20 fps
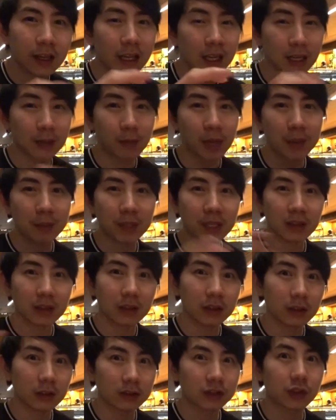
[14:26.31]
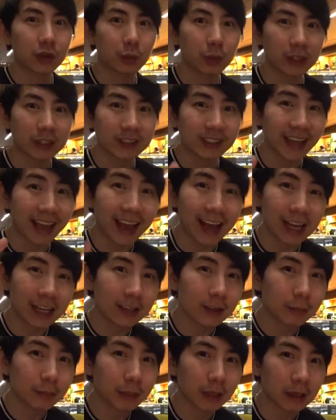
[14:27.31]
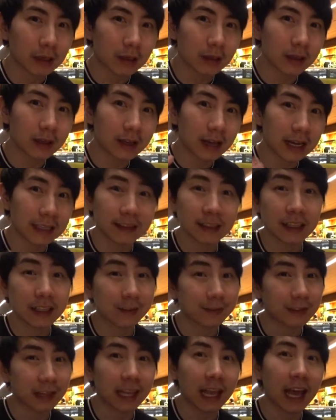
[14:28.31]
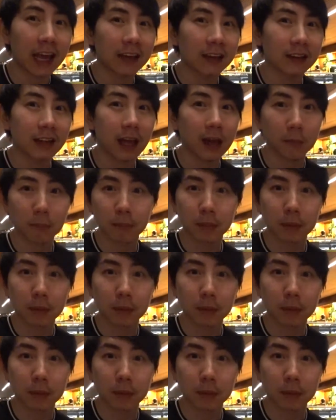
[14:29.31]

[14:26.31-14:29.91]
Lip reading: it might be a little too weird to add it, but I think if they added that,